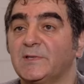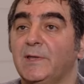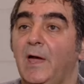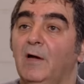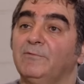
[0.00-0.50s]

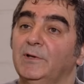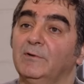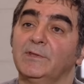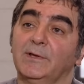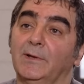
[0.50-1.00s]
staff and
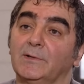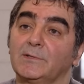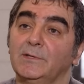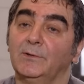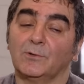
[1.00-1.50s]
everything
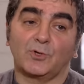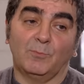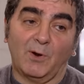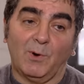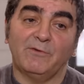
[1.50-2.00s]
else, you know, so
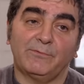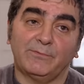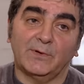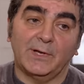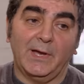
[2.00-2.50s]
my wife
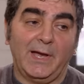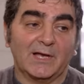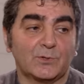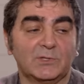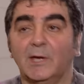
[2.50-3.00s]

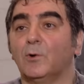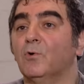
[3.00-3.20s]
has to take